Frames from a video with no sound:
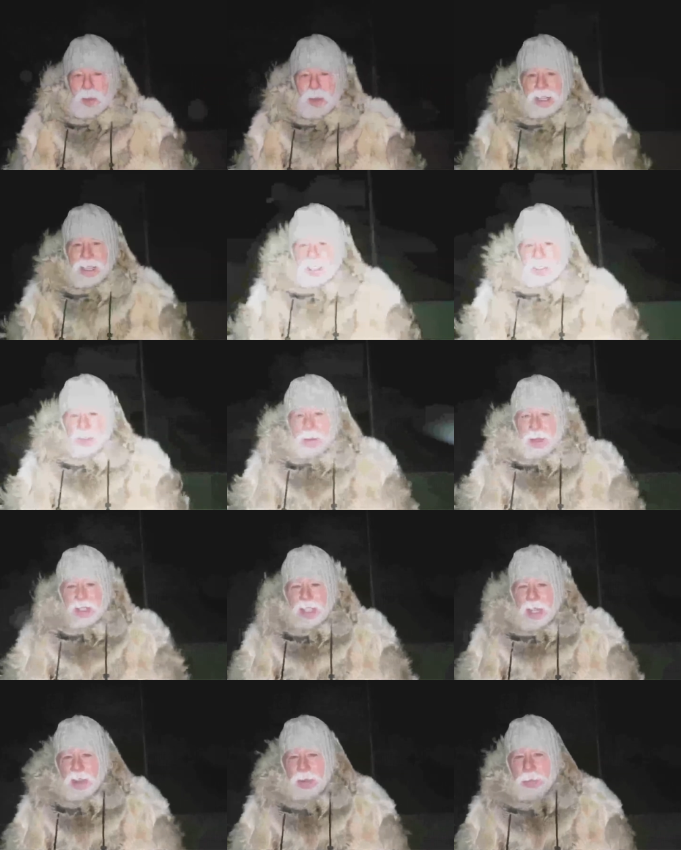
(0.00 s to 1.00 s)
Greetings
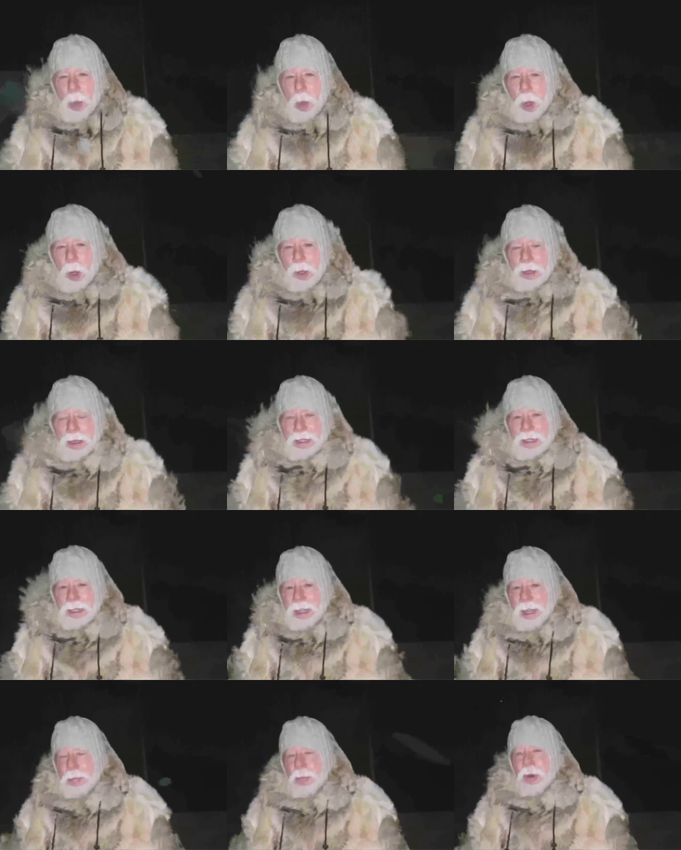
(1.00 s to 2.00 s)
from the South Pole.
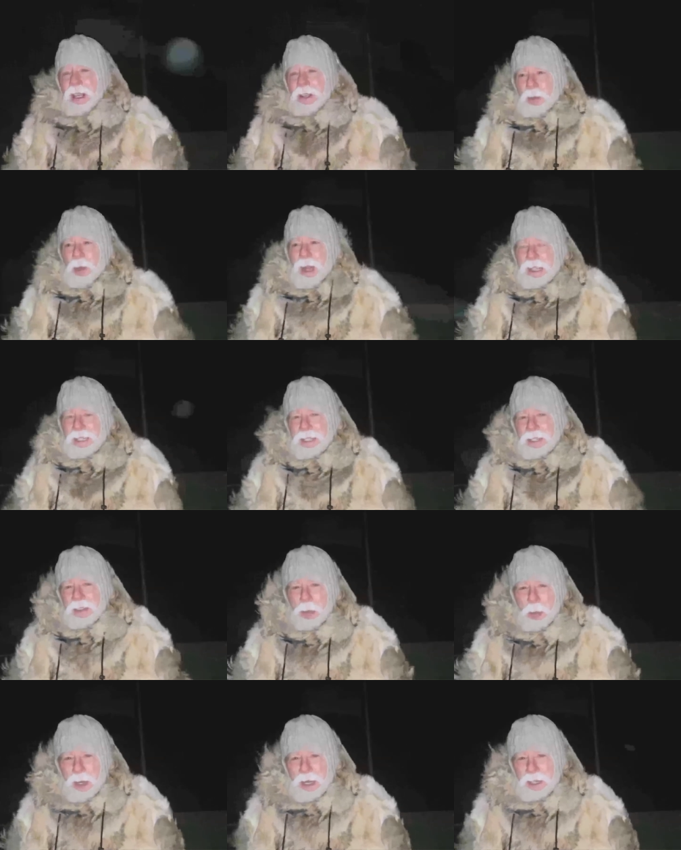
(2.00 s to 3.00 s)
I'm Wayne
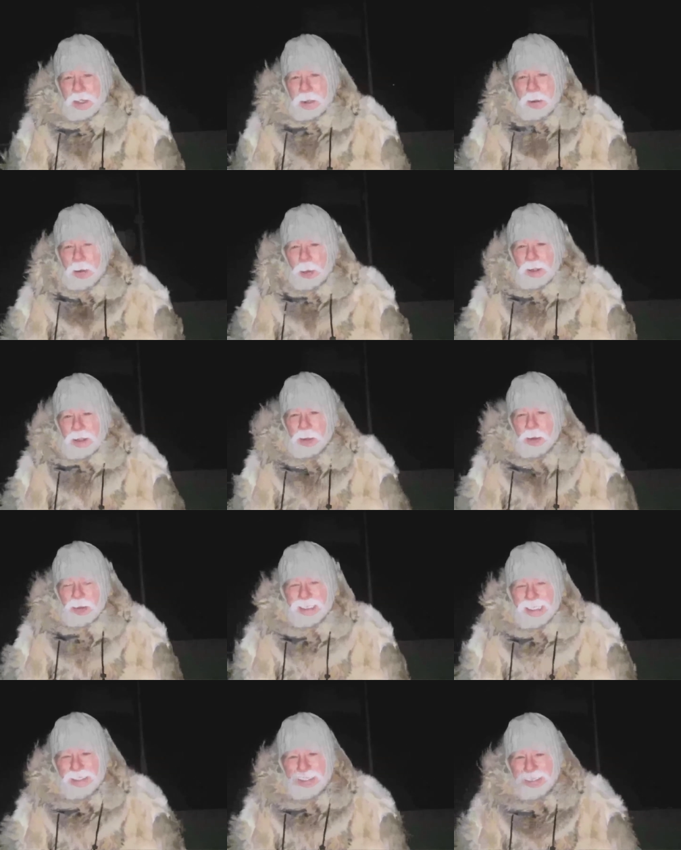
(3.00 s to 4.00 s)
White, the winner.
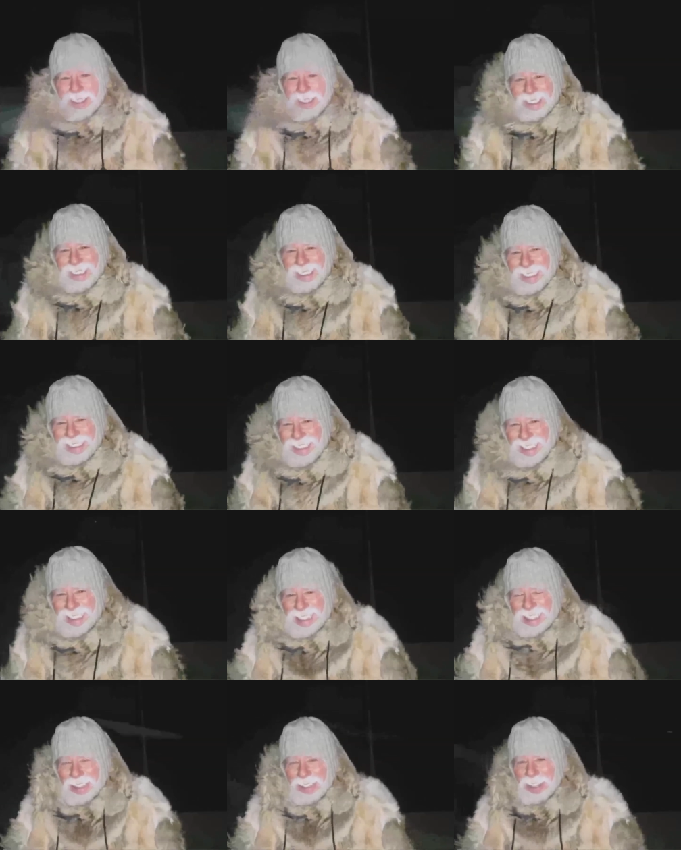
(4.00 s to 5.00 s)
The,
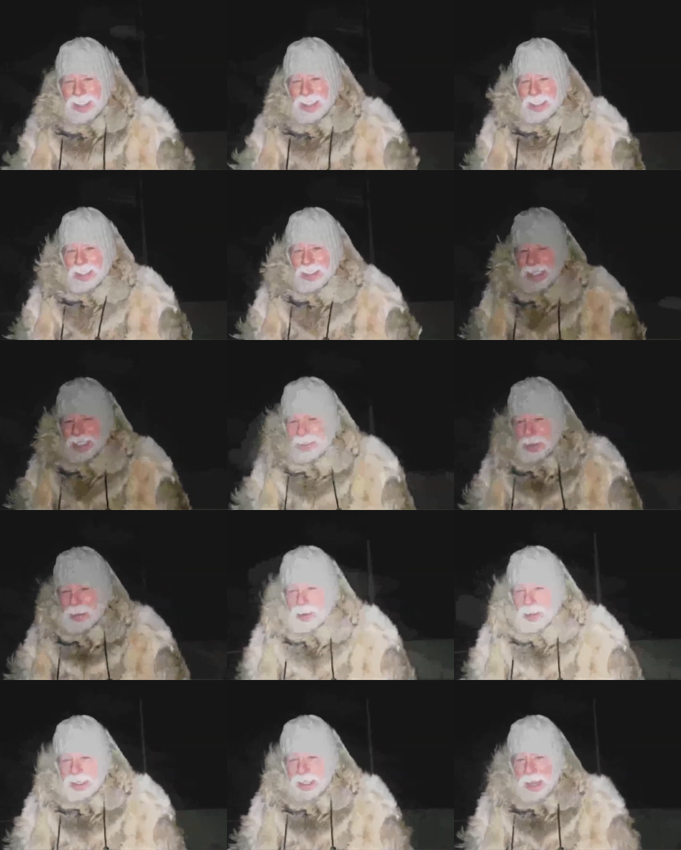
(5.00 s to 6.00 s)
they're going to do this one more